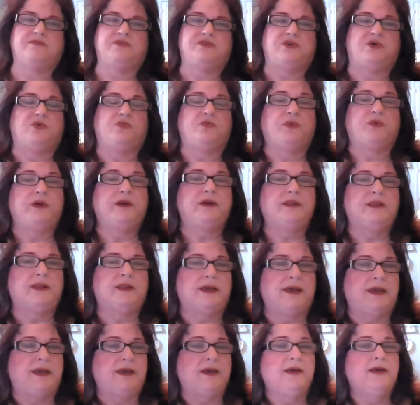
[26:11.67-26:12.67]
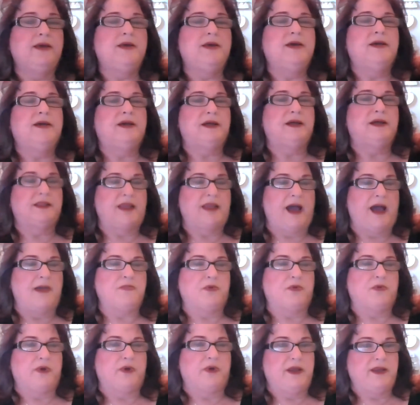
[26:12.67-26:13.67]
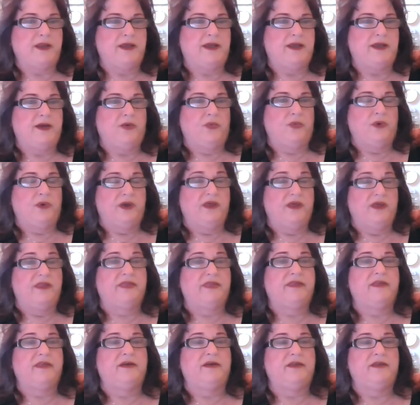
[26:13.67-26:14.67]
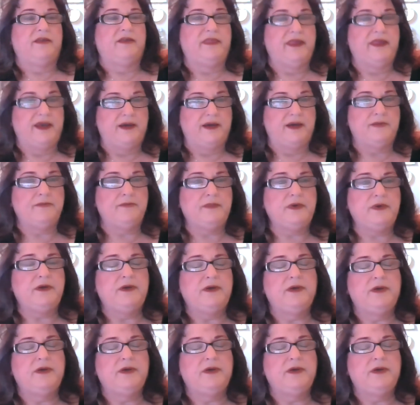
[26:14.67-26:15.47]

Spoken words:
So really collaborating with them.